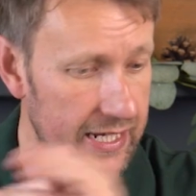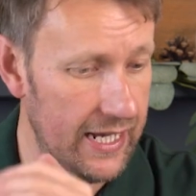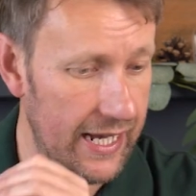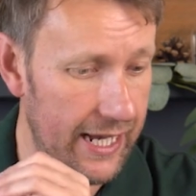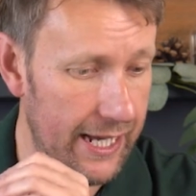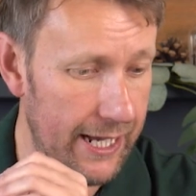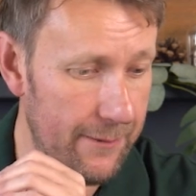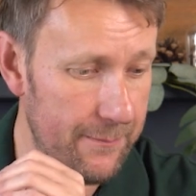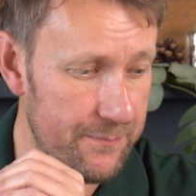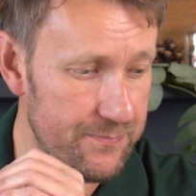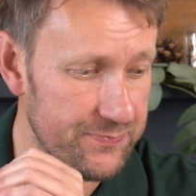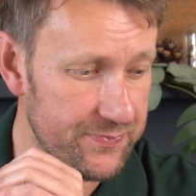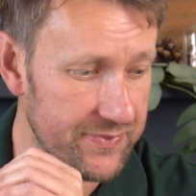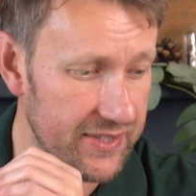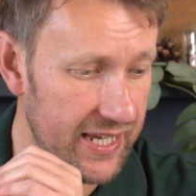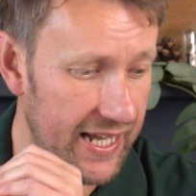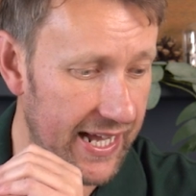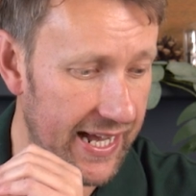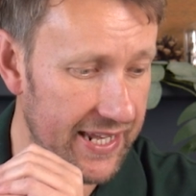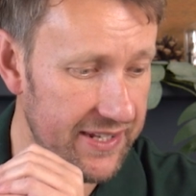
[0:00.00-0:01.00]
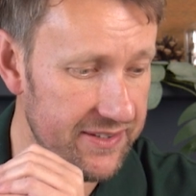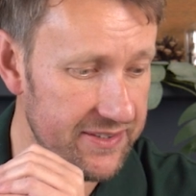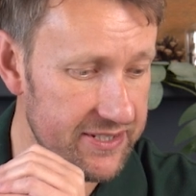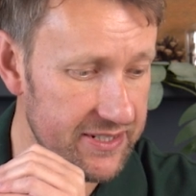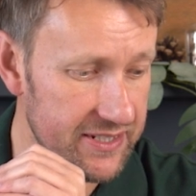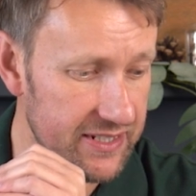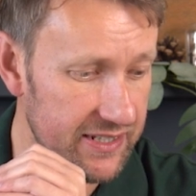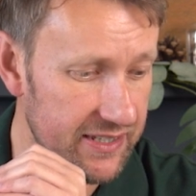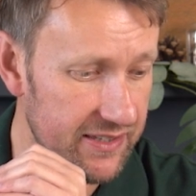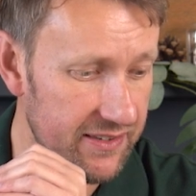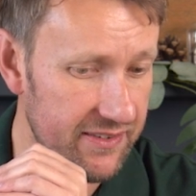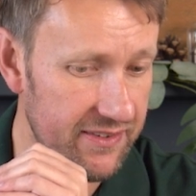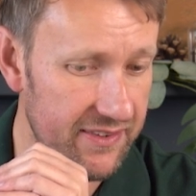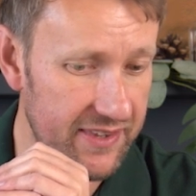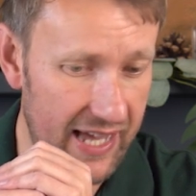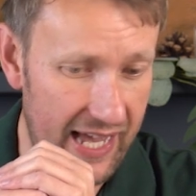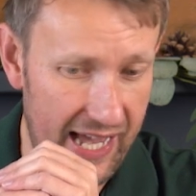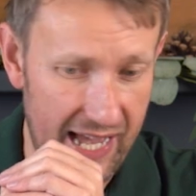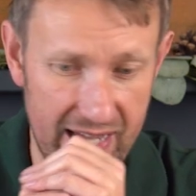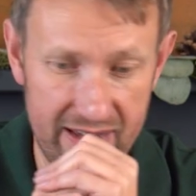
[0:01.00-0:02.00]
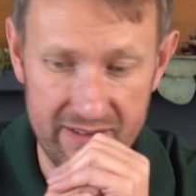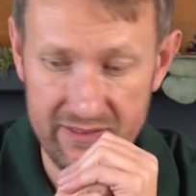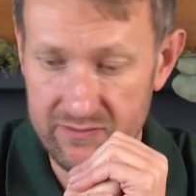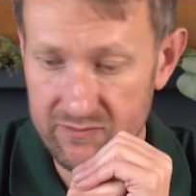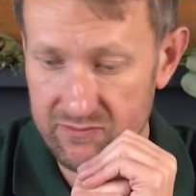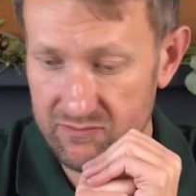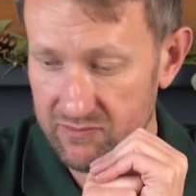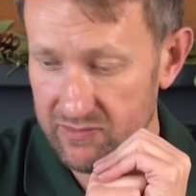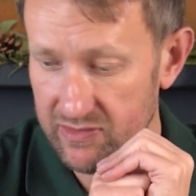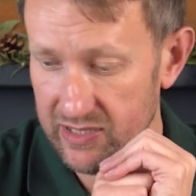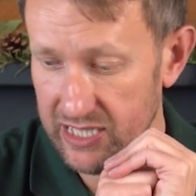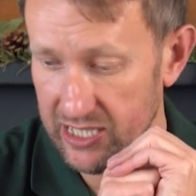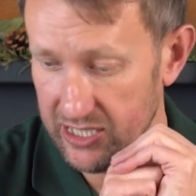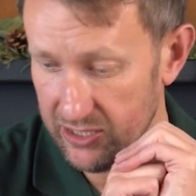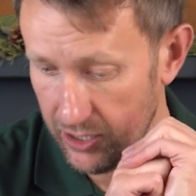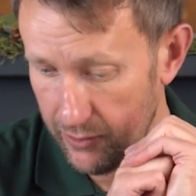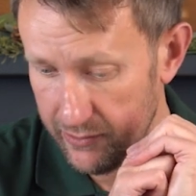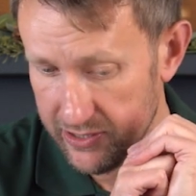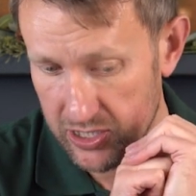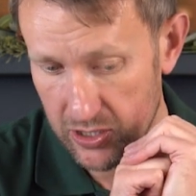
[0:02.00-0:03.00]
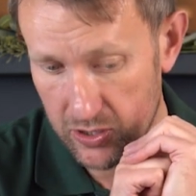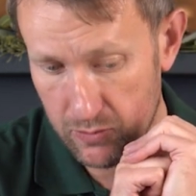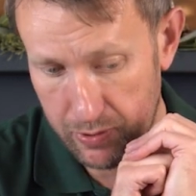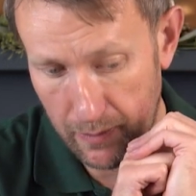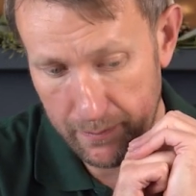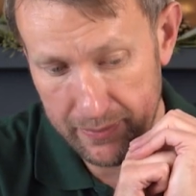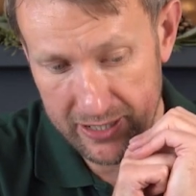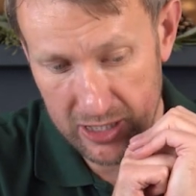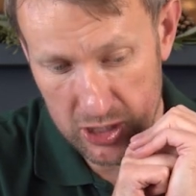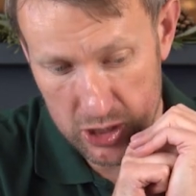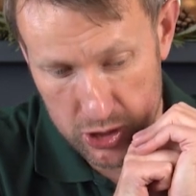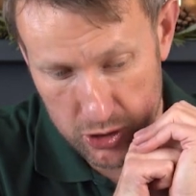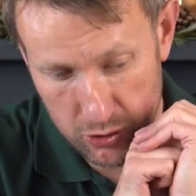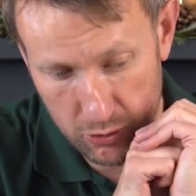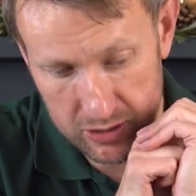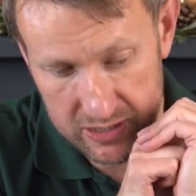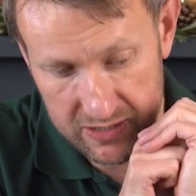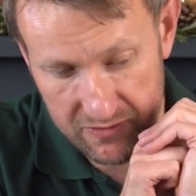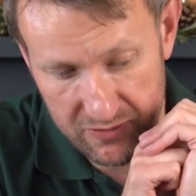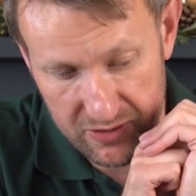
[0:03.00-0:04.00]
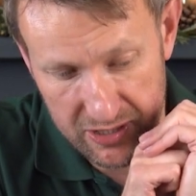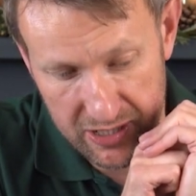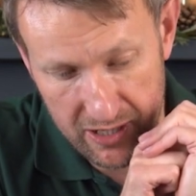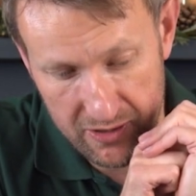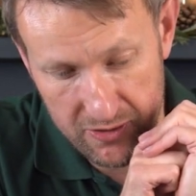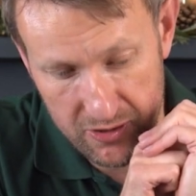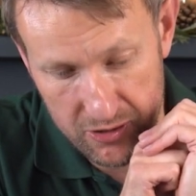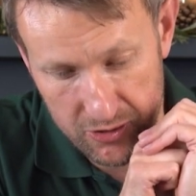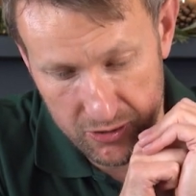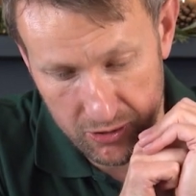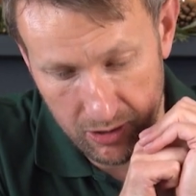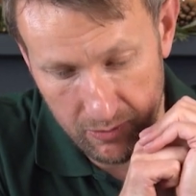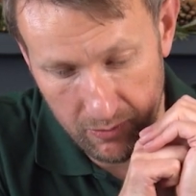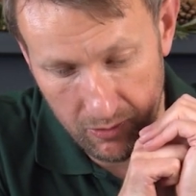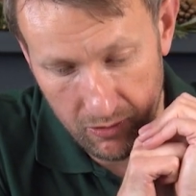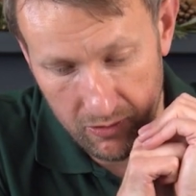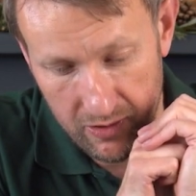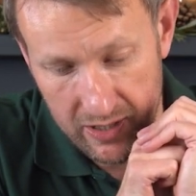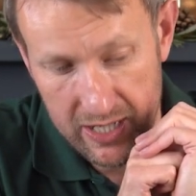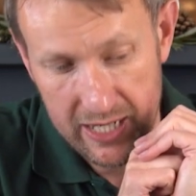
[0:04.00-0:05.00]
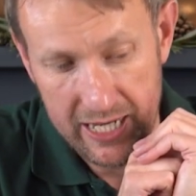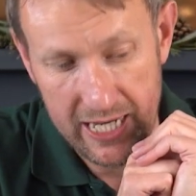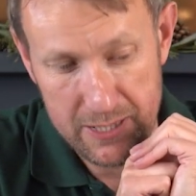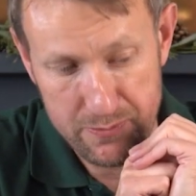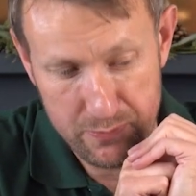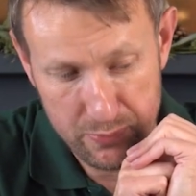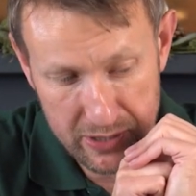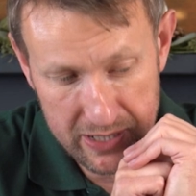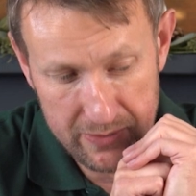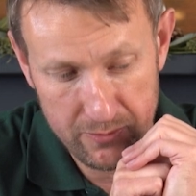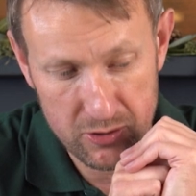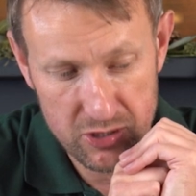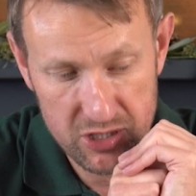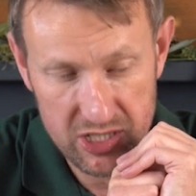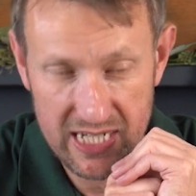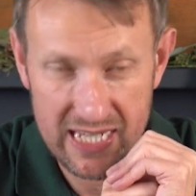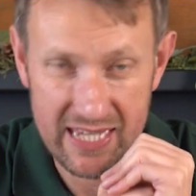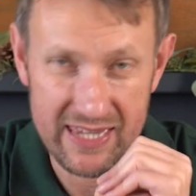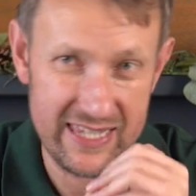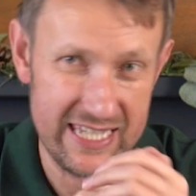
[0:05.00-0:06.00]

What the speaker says: And that, although it's probably a shorter video than normal, is pretty much it.